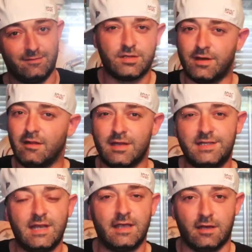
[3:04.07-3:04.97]
So now let's
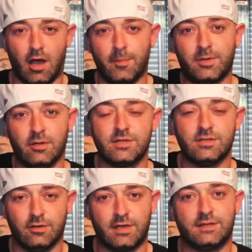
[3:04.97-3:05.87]
take an up close
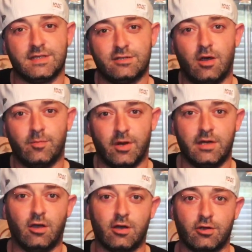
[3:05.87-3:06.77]
look at this Tom Brady
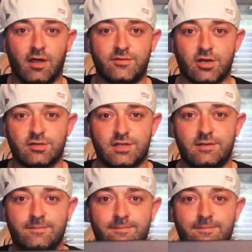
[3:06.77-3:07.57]
autograph jersey.